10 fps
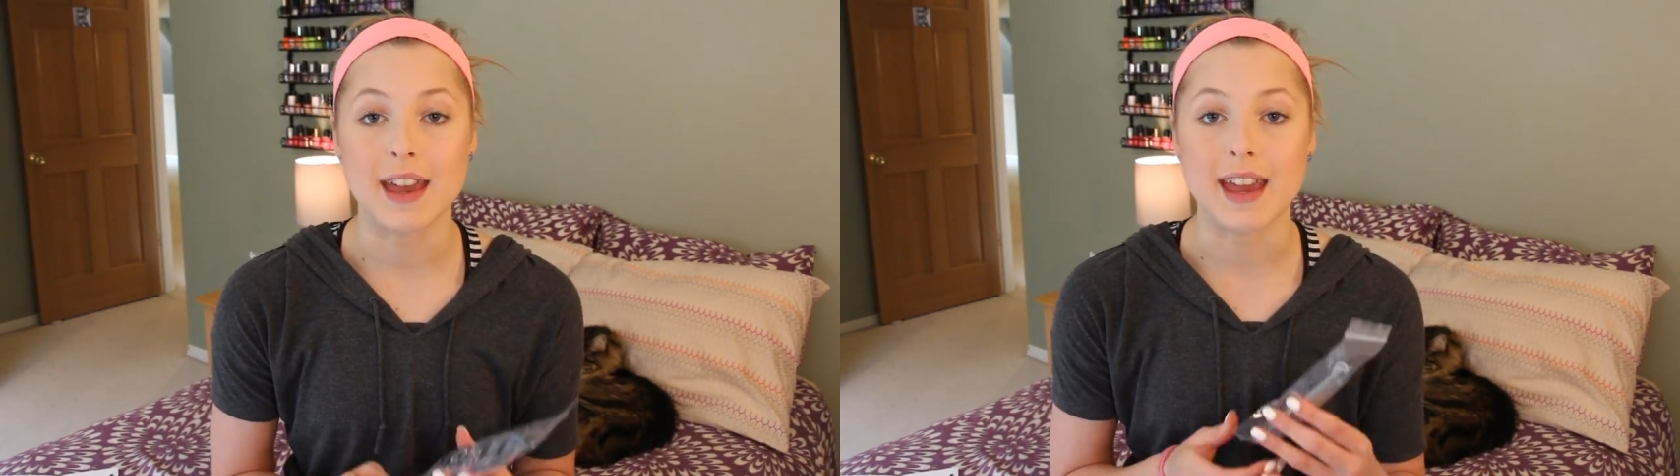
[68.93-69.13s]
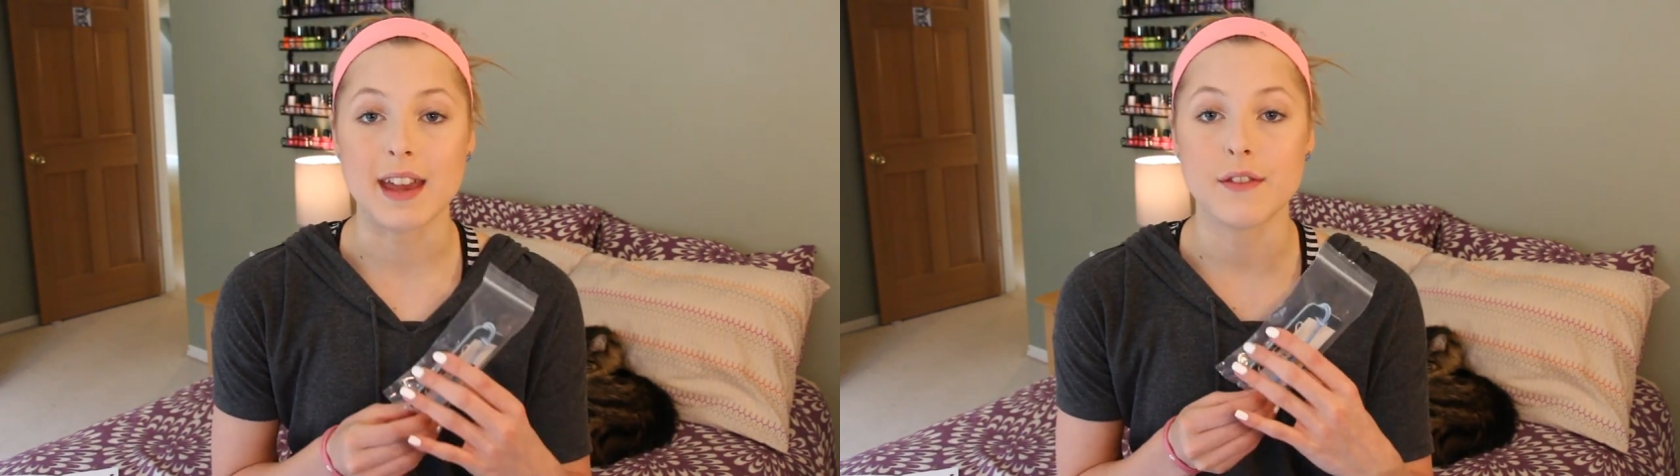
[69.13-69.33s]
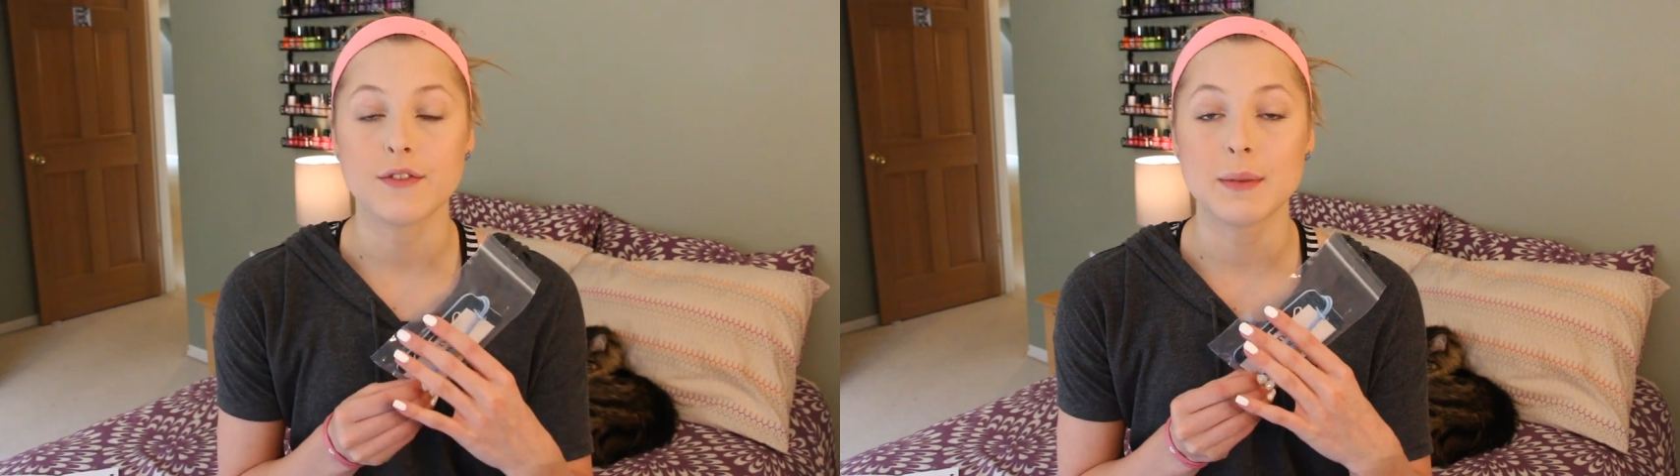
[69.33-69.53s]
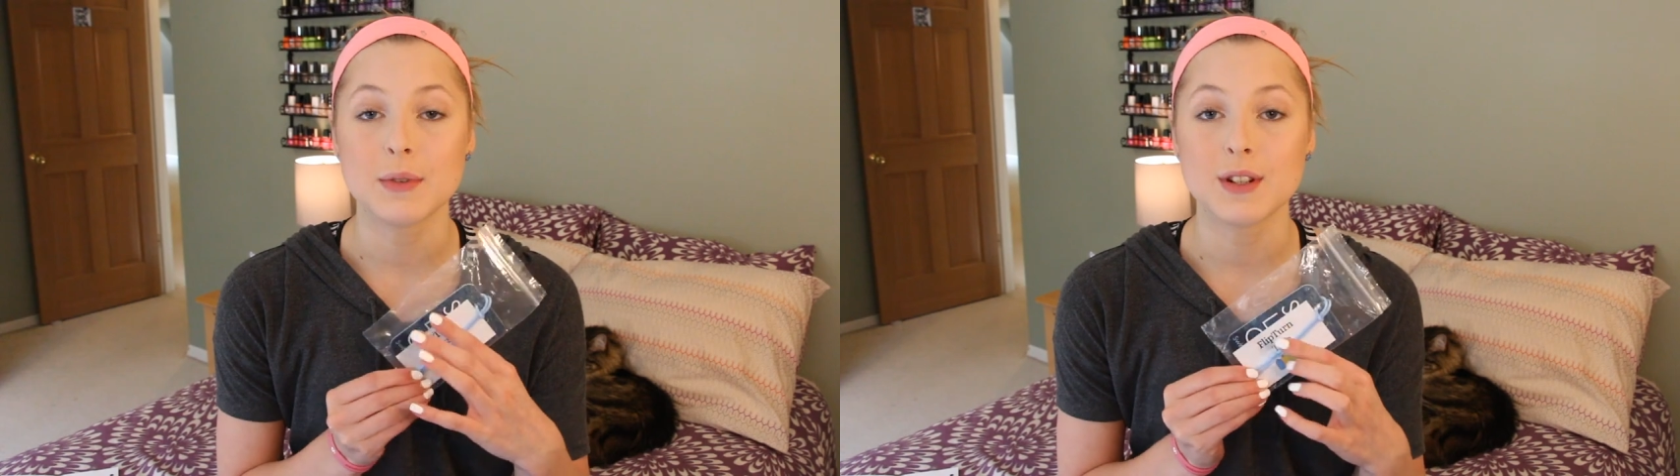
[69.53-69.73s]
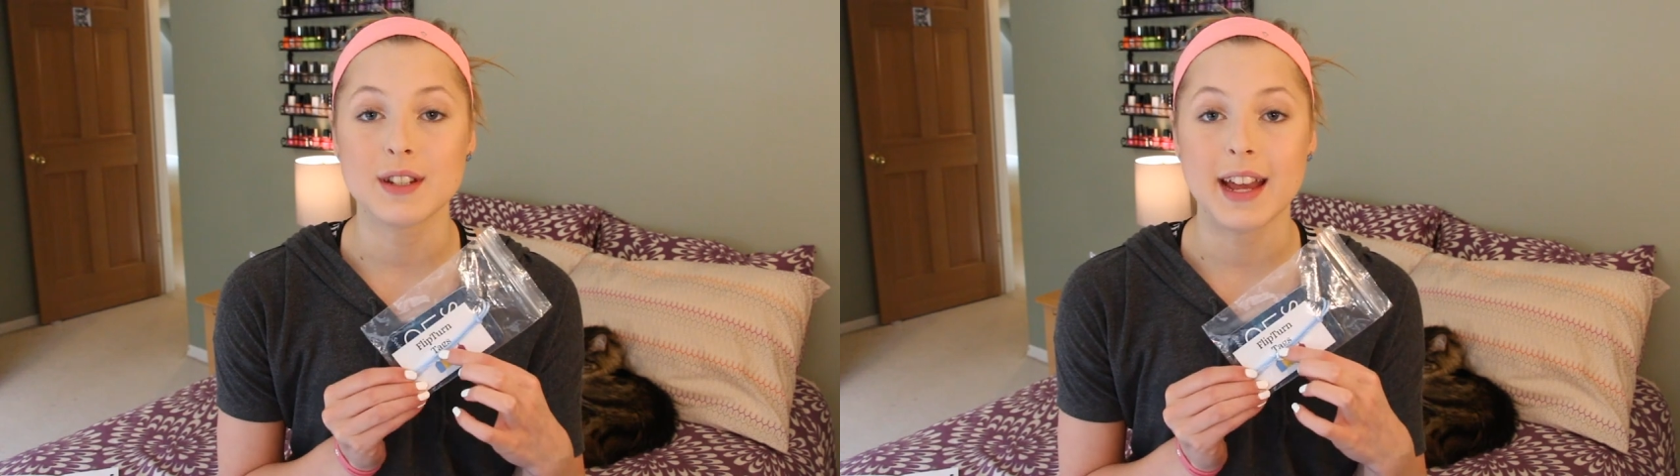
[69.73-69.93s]
a Flip
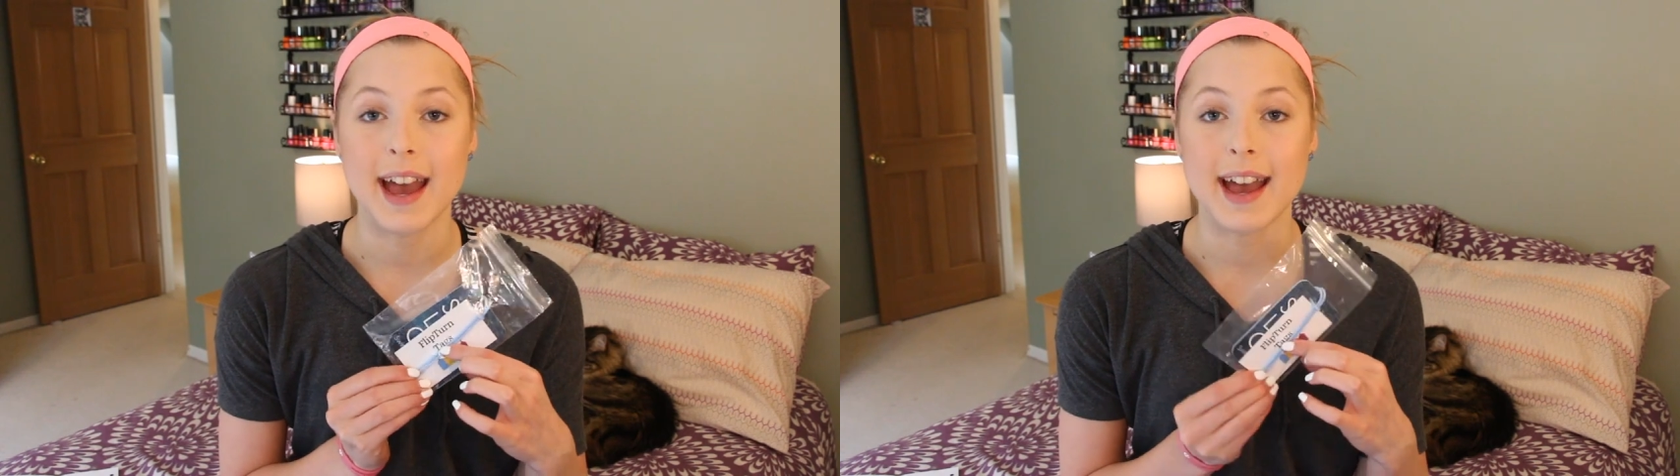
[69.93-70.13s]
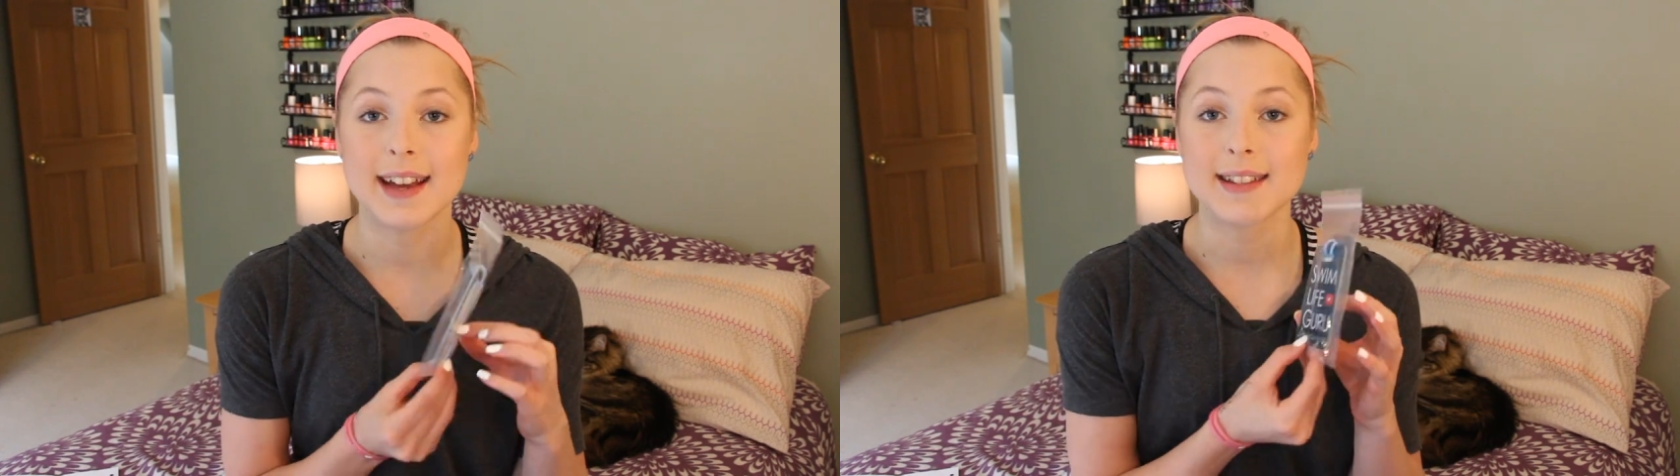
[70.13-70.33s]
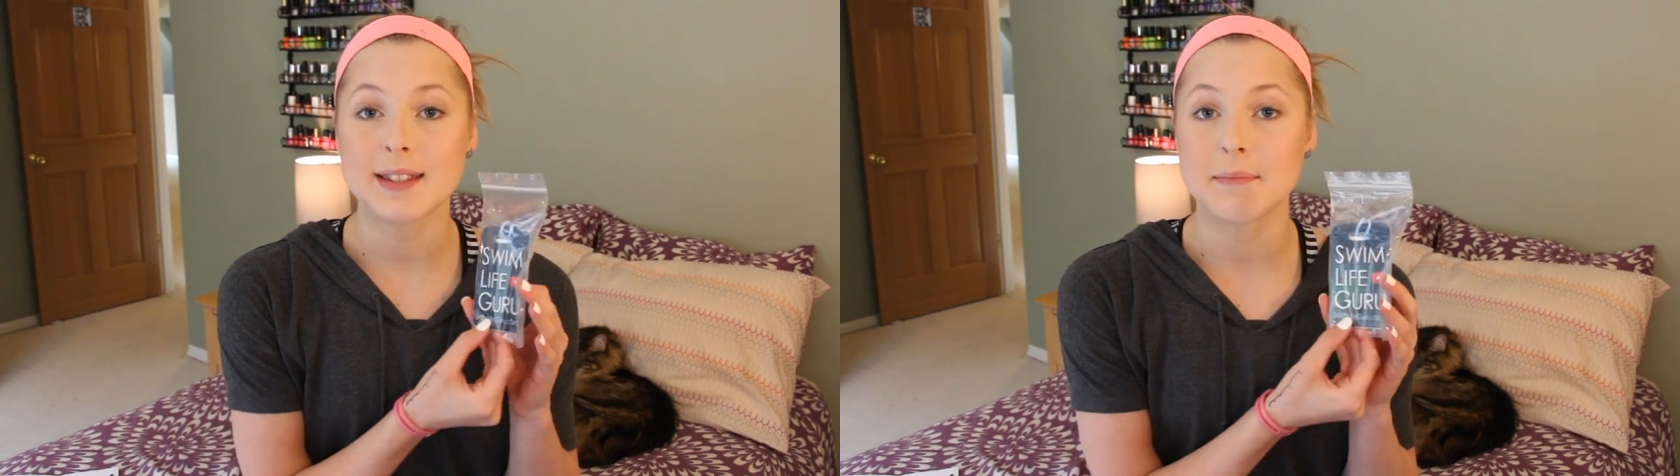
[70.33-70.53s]
Turn Tags